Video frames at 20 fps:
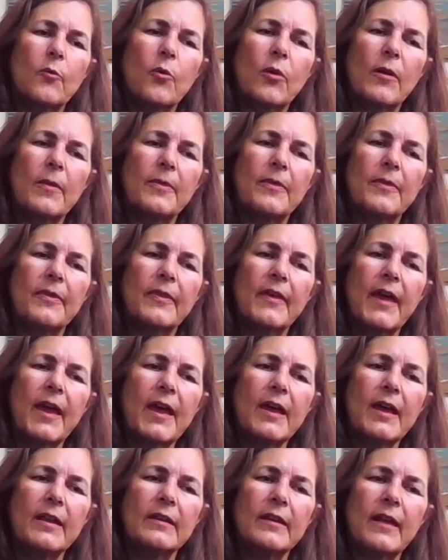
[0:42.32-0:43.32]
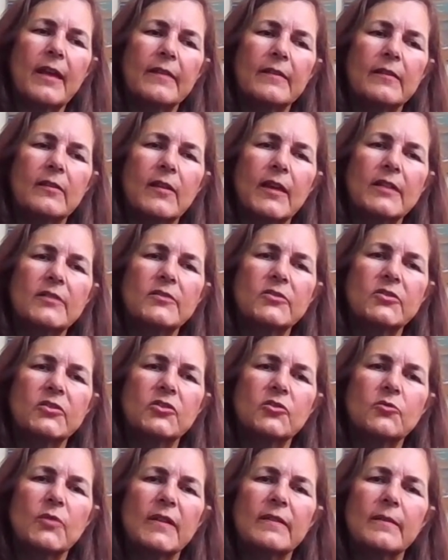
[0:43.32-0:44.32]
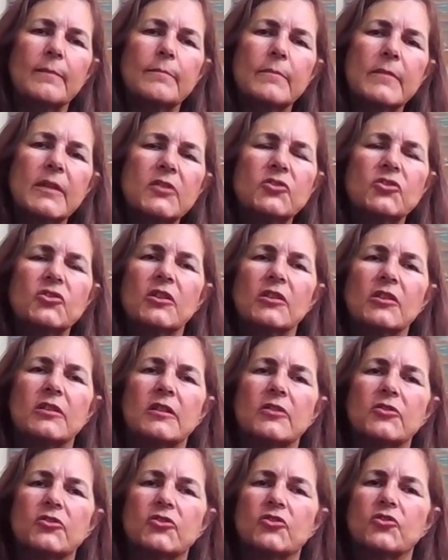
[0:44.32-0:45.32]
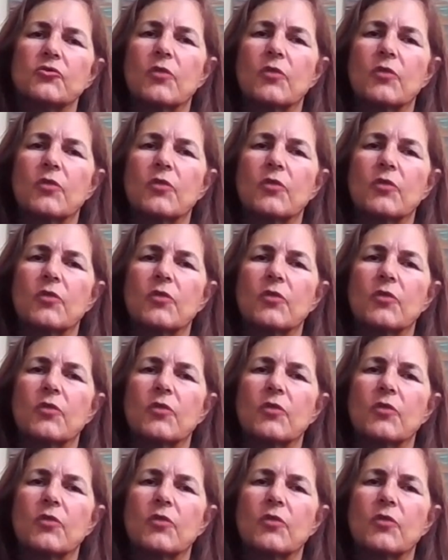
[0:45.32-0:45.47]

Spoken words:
What that has led to is a mission to